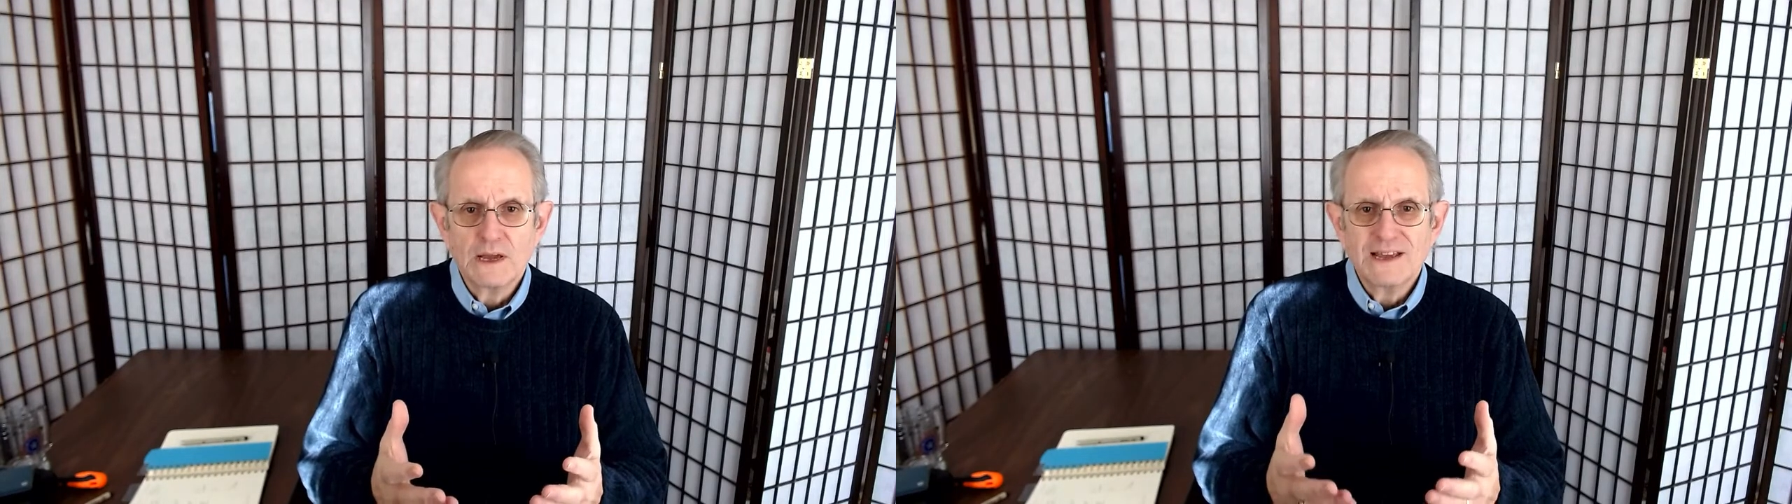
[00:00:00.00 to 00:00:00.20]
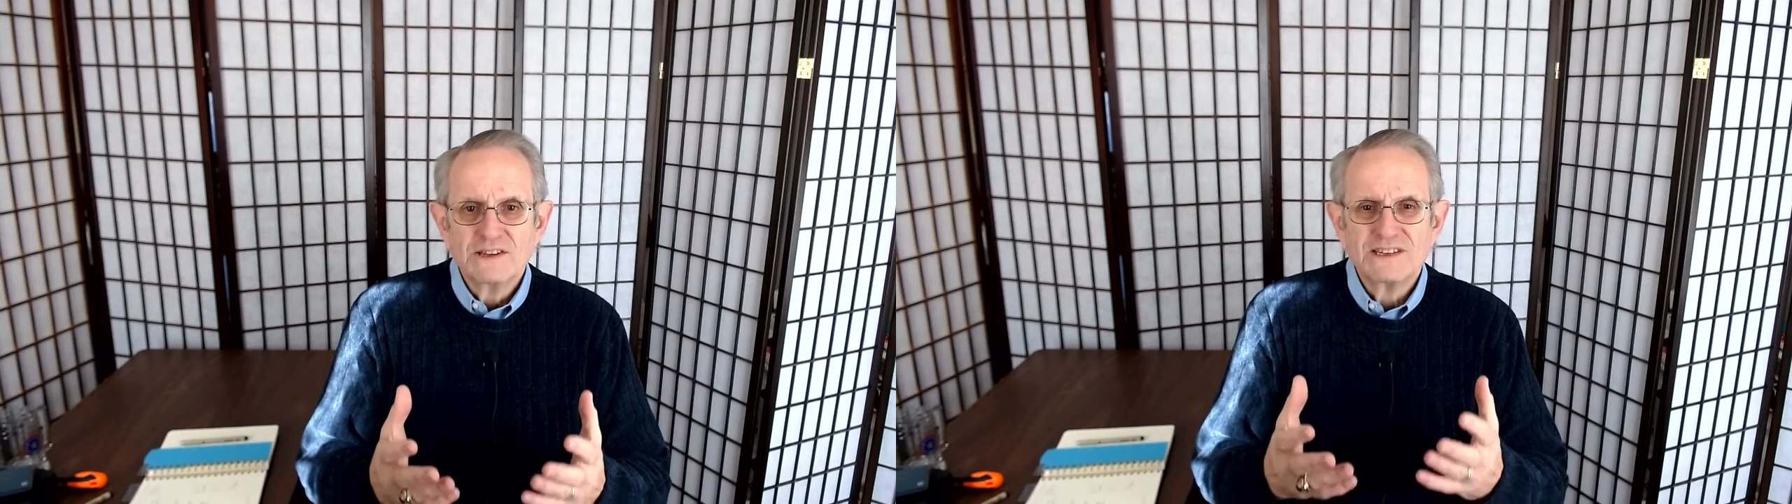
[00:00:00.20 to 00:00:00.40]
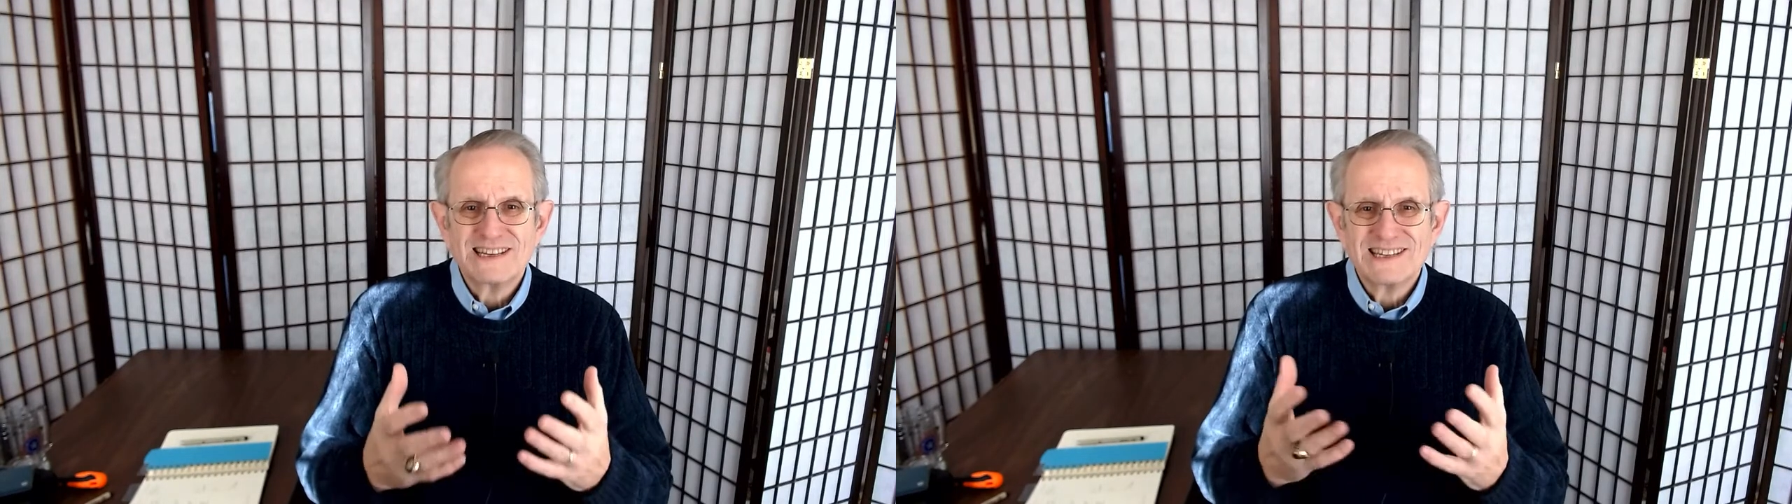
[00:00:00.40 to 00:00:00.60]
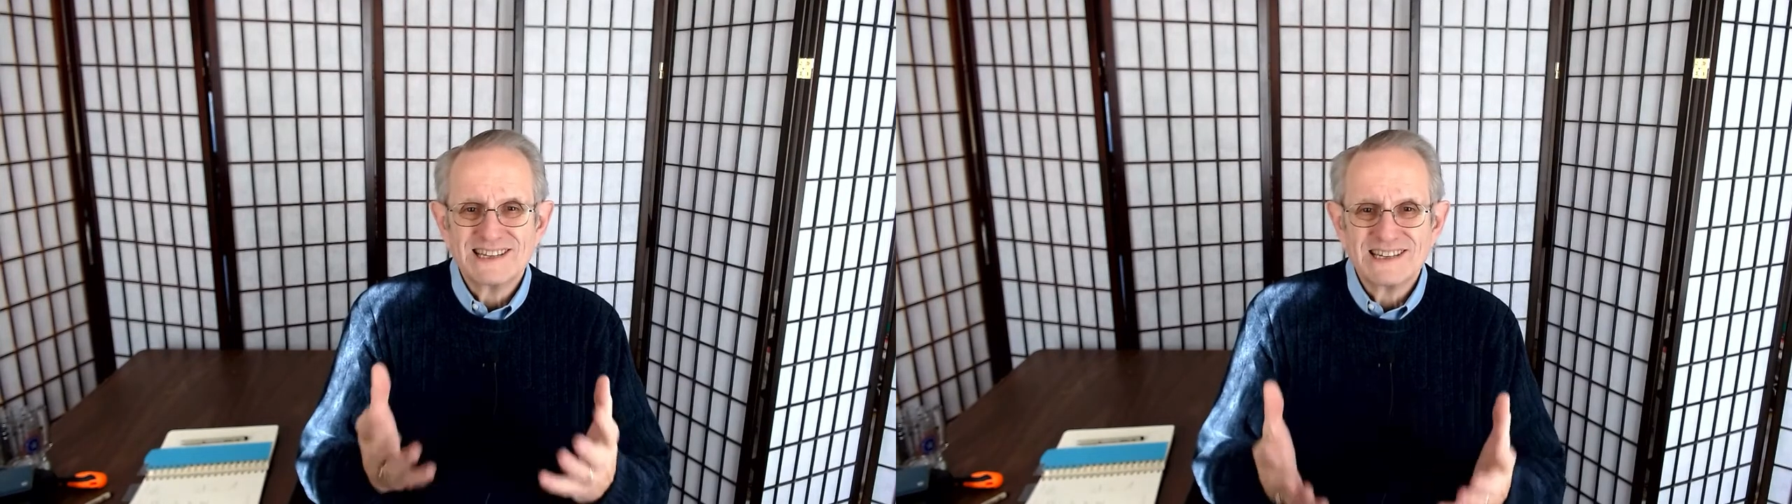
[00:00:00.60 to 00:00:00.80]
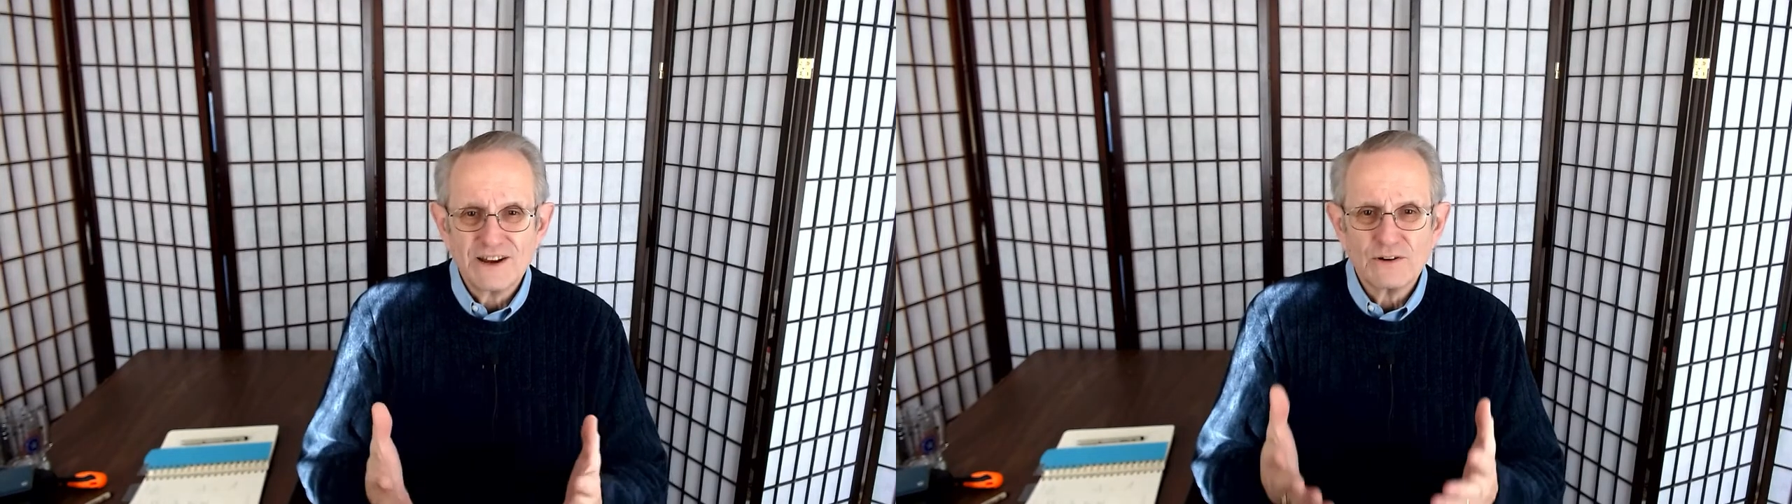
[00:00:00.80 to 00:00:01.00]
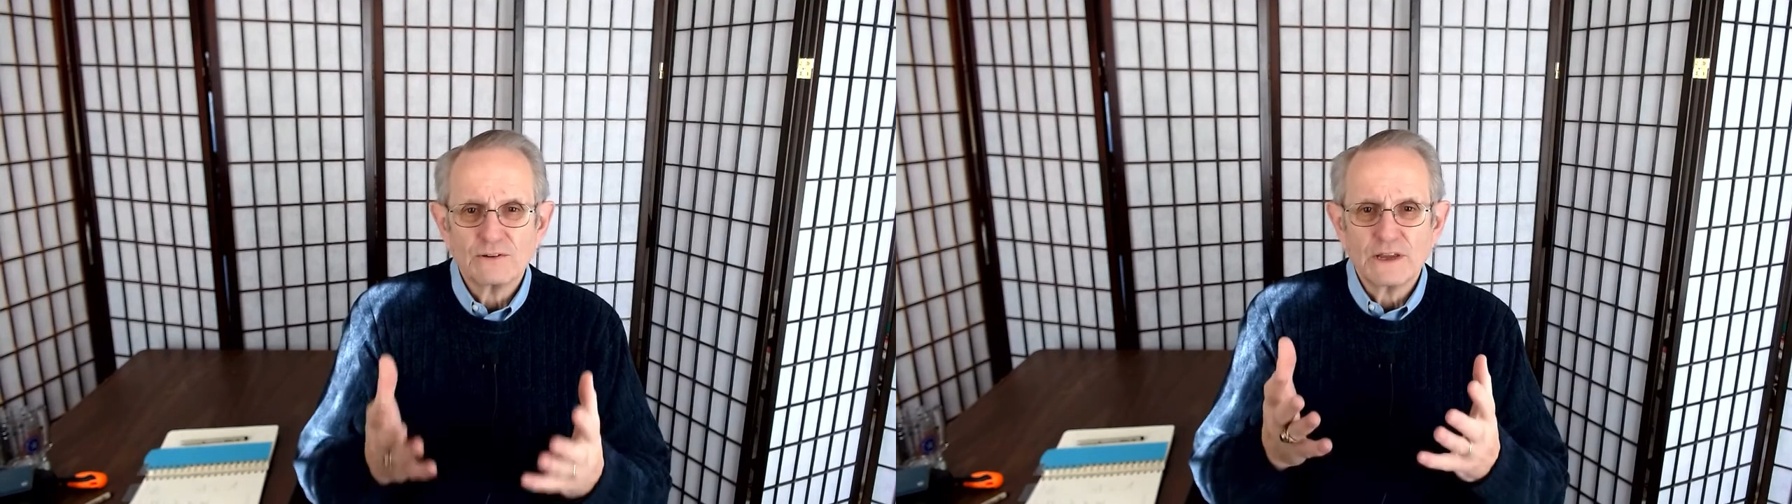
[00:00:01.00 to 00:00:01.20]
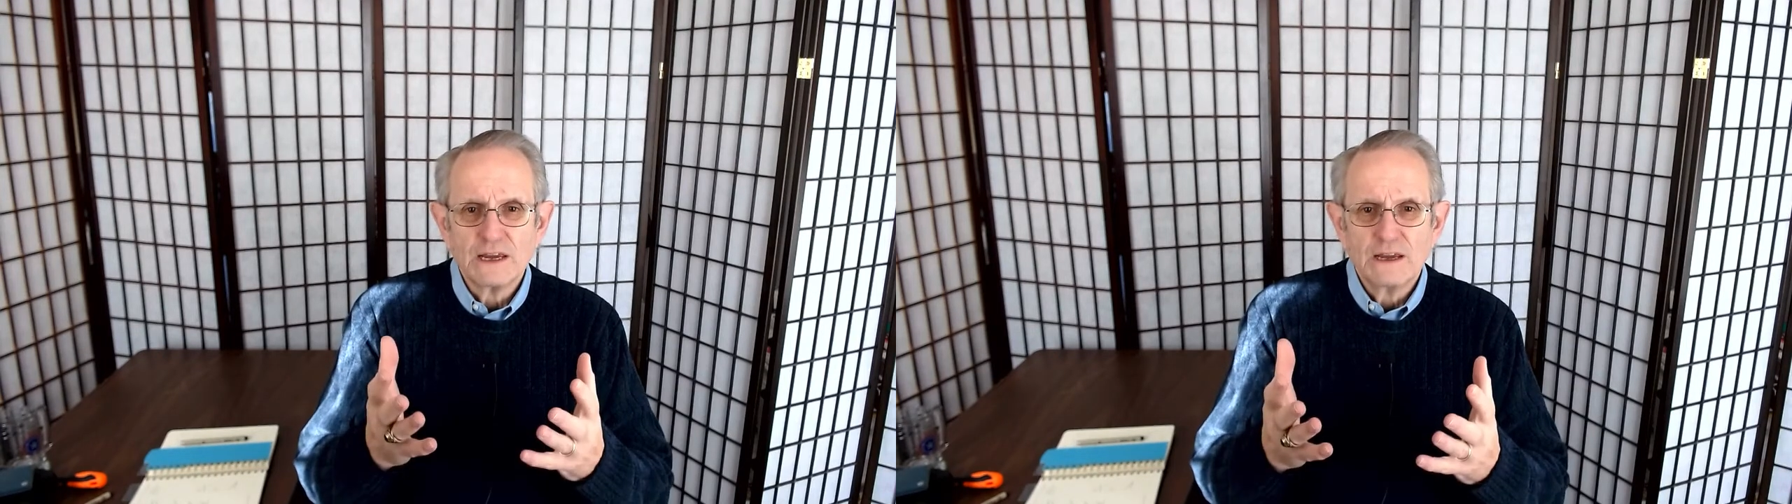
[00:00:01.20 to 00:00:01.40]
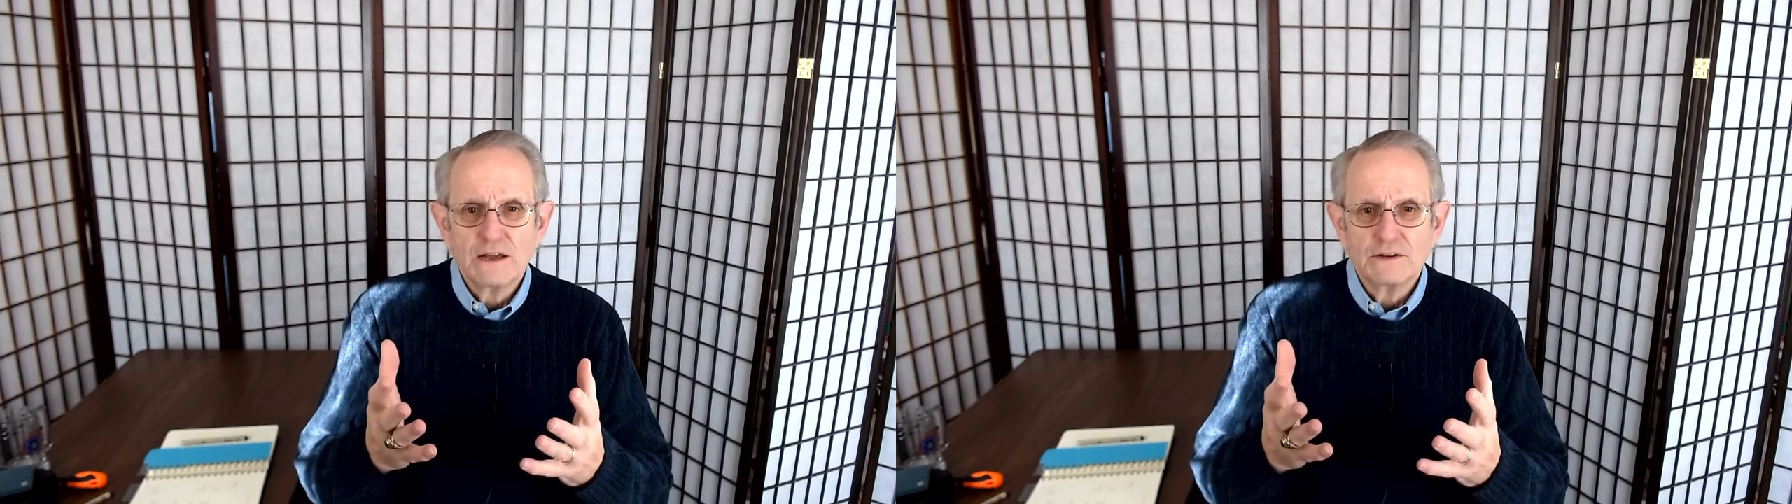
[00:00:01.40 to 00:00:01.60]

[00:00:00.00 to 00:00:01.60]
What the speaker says: sincerely